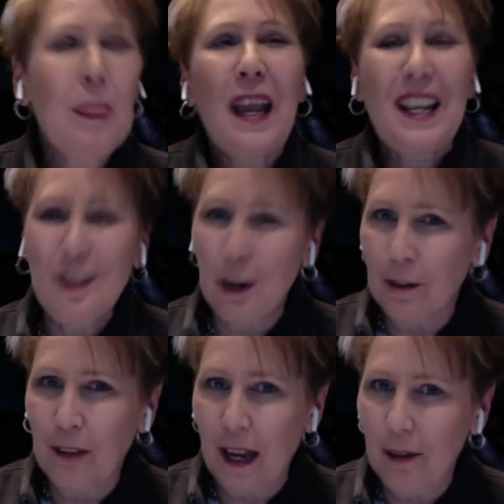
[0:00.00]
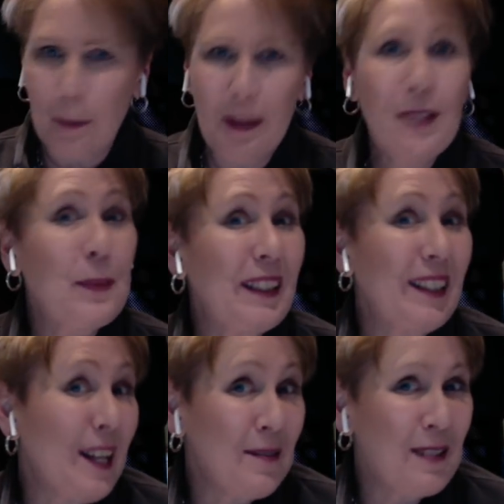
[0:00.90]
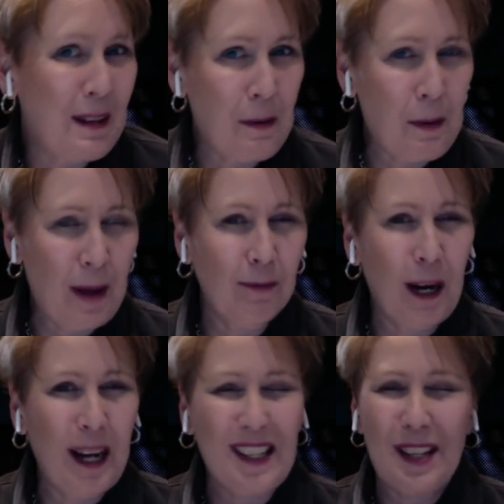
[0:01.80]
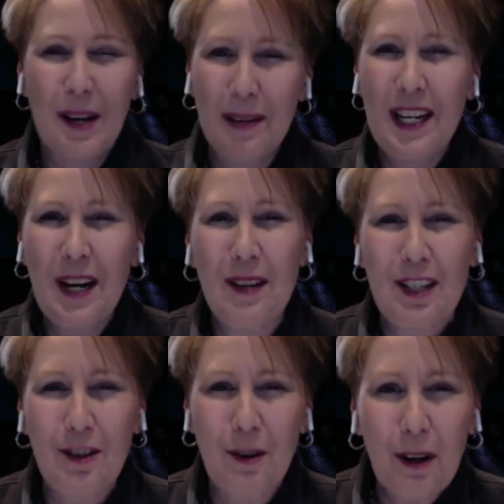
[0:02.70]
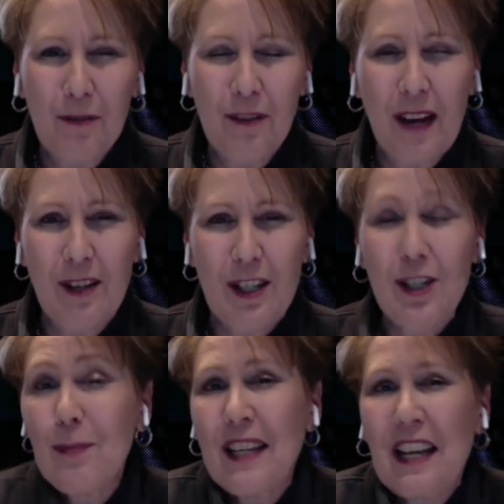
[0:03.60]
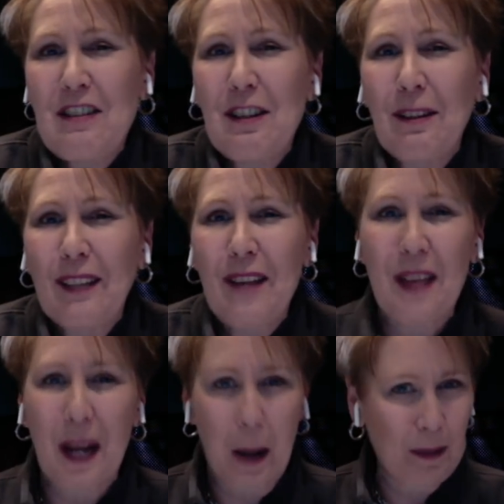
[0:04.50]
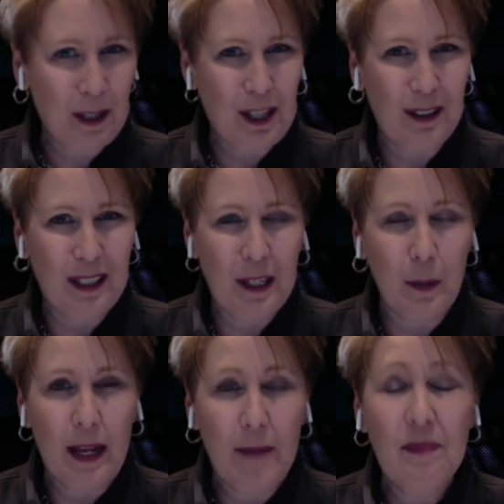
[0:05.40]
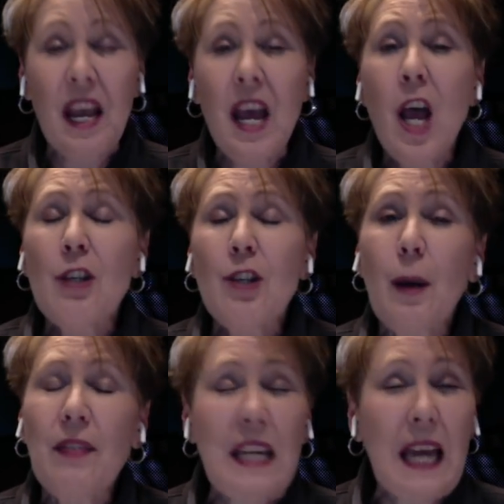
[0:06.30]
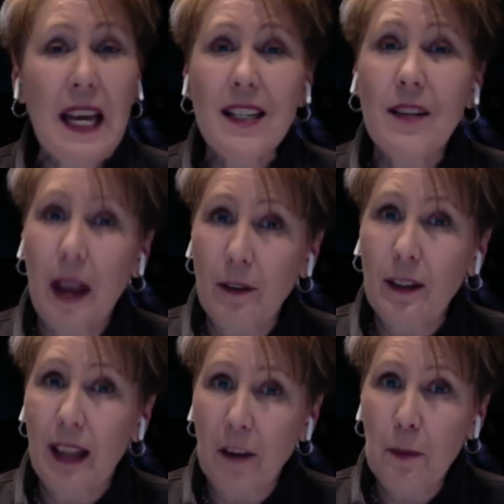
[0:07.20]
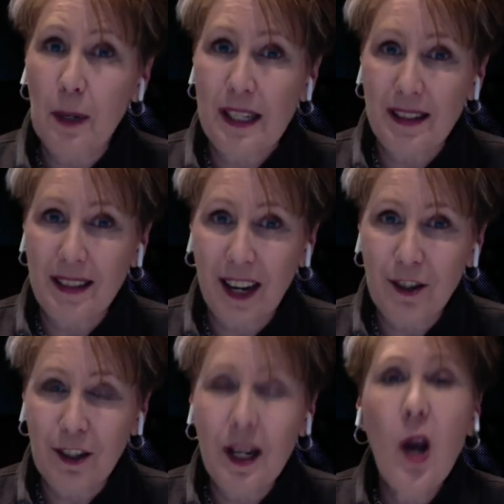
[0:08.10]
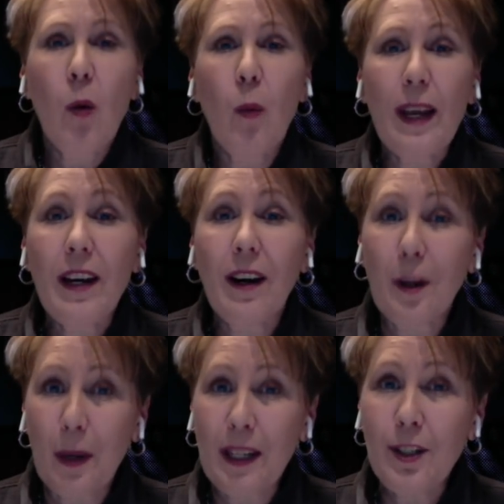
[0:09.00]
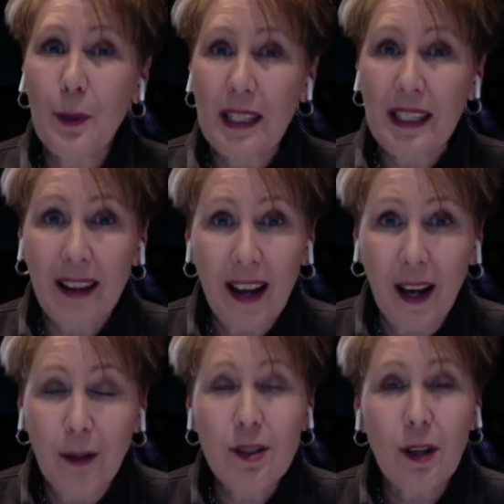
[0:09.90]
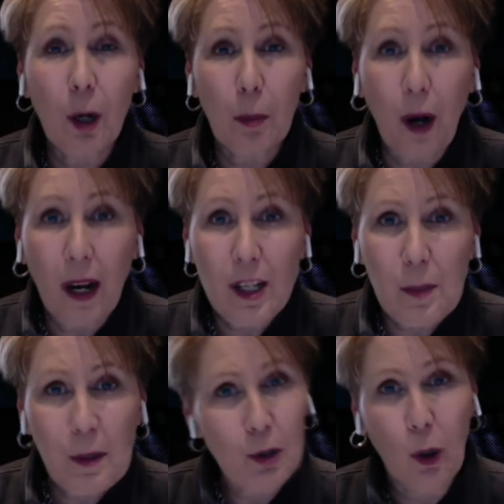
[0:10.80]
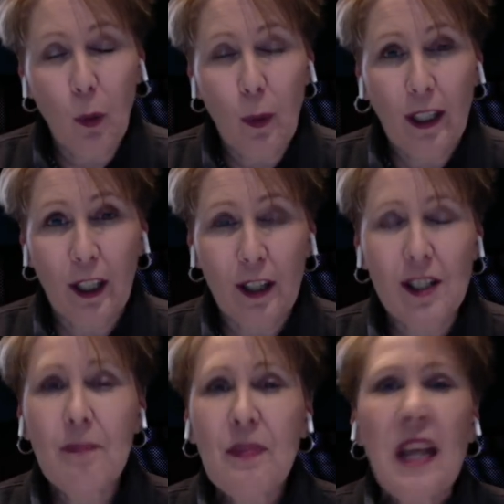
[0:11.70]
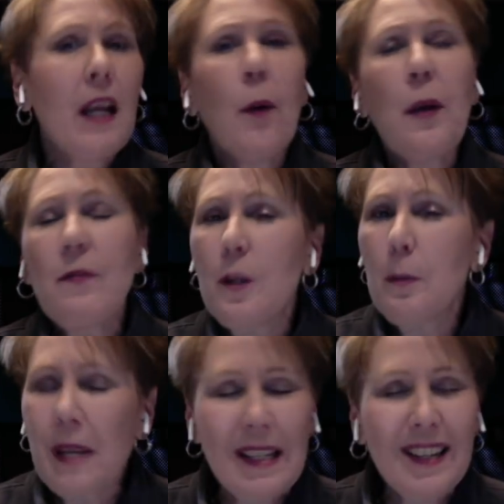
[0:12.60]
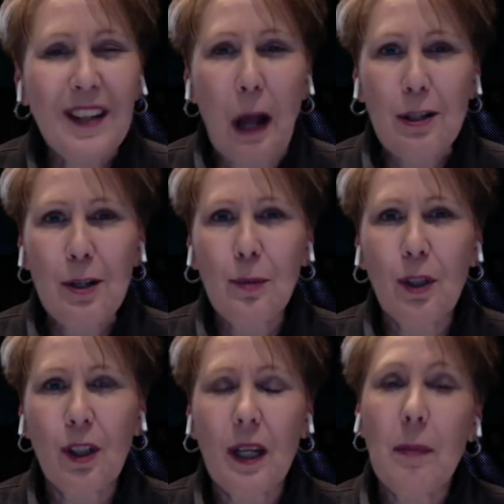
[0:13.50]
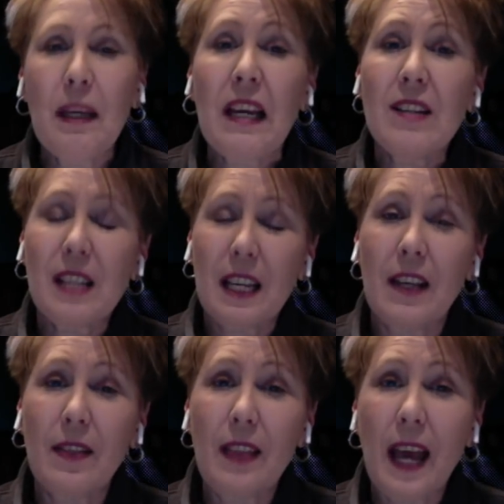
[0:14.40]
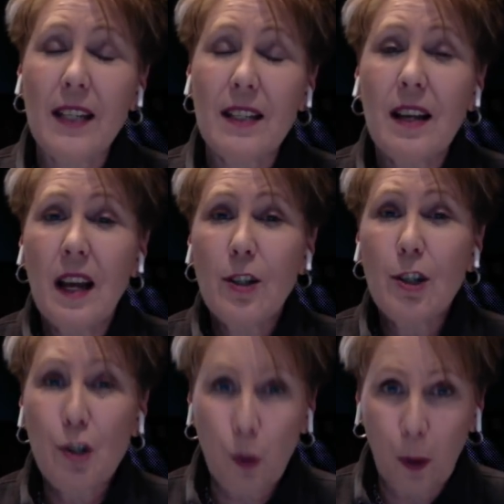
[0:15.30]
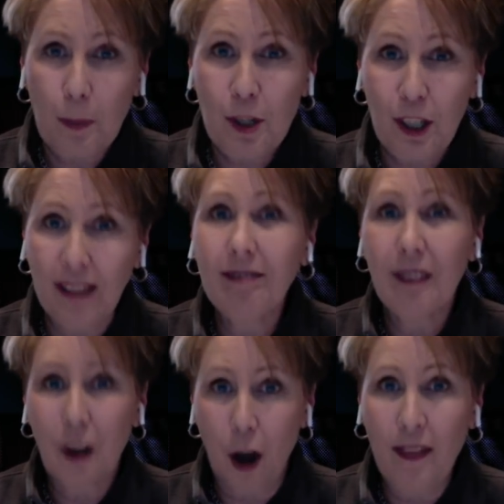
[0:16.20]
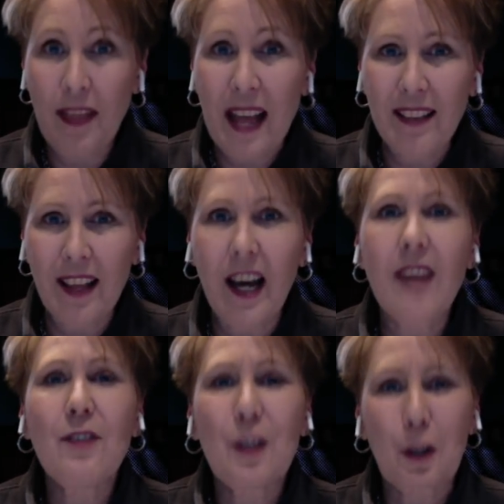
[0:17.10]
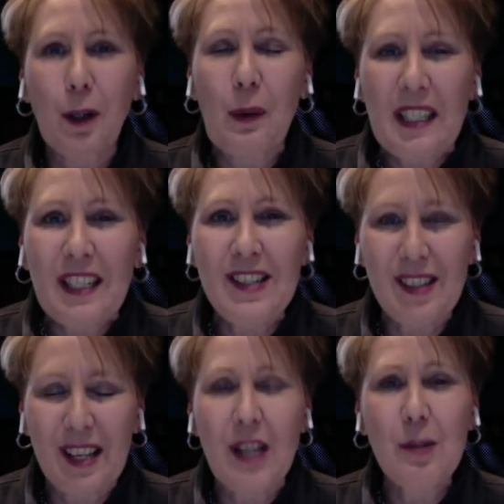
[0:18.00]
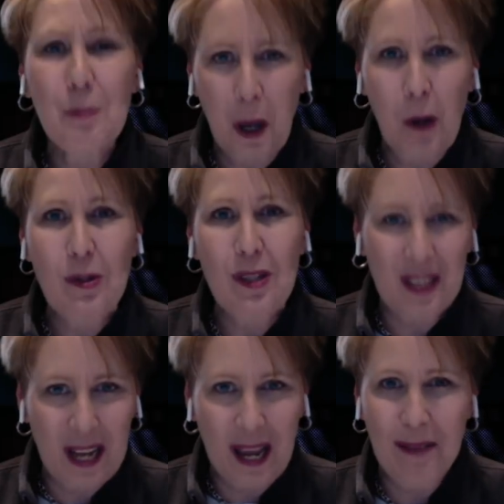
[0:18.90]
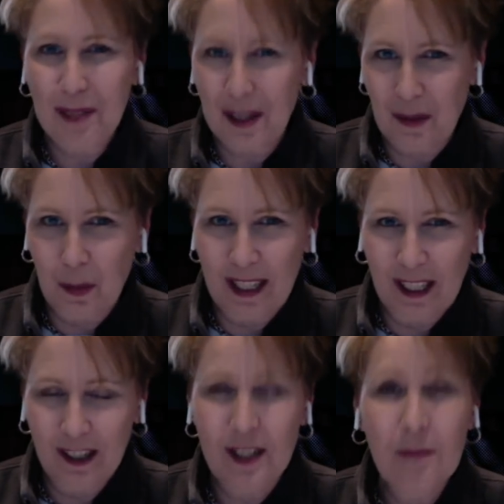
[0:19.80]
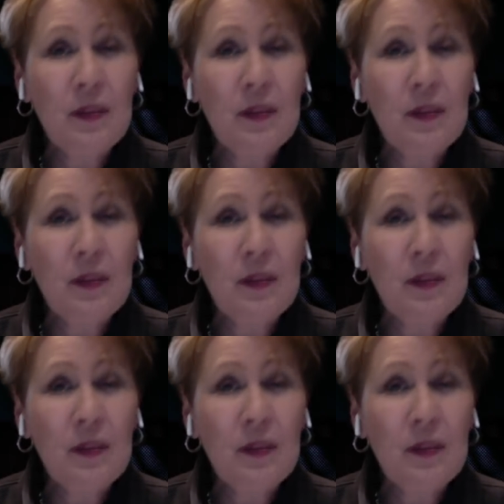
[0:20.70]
It's our favorite because we love to give away prizes, and we know it's your favorite too because you love that opportunity to win. So at the end of every live presentation, we are going to announce our prize patrol winners. Now, if you miss it, not to worry, because in that description on that live, you're going to see us post the names of the winners.